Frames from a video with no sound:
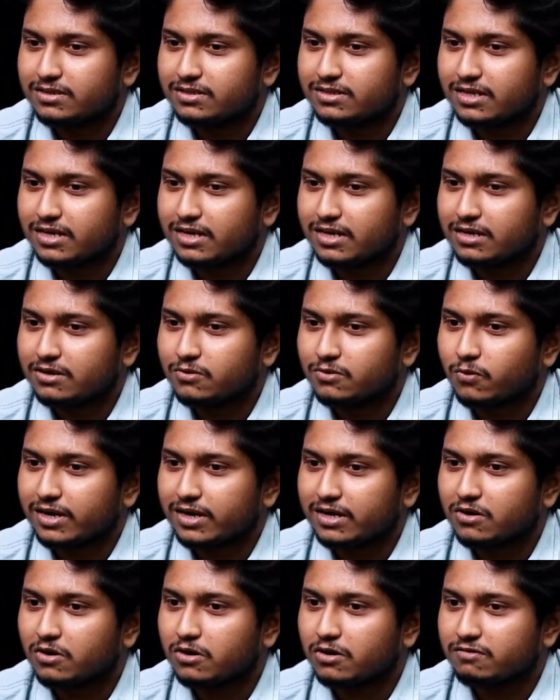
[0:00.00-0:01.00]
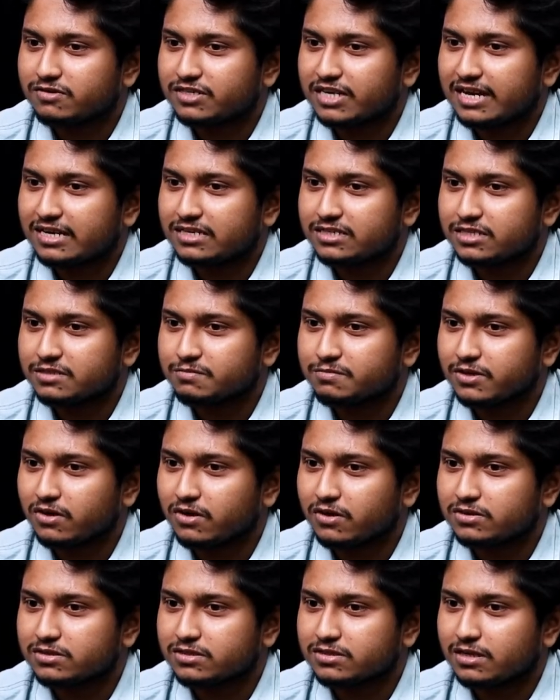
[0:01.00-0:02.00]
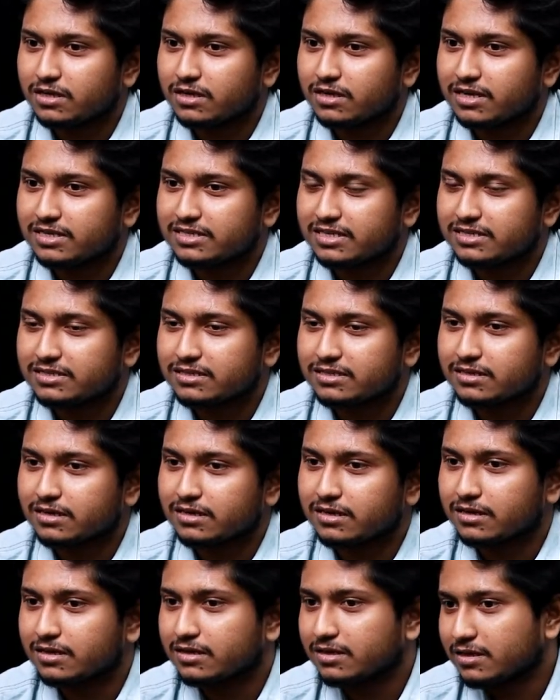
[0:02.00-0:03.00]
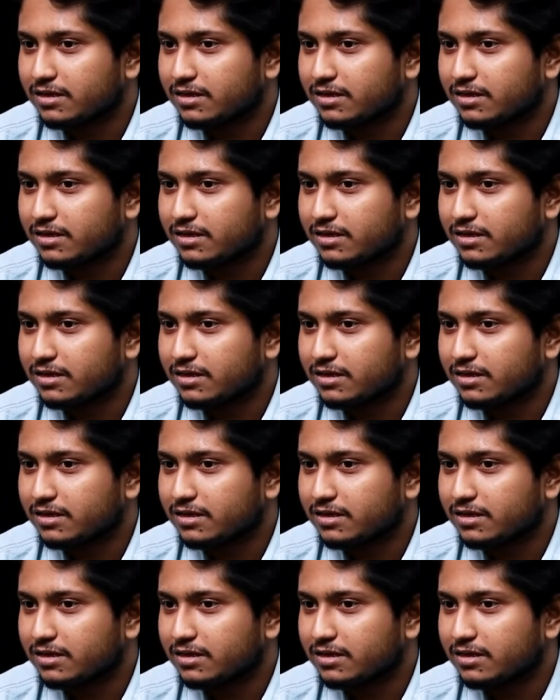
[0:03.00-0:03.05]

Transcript: there are quite a lot of challenges because uh, as I uh,